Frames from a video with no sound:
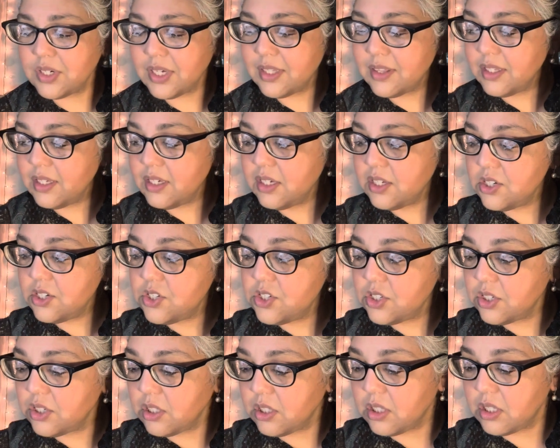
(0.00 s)
I think
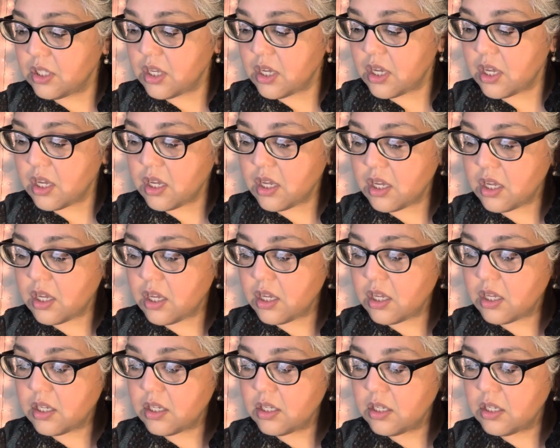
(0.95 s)
until, uh,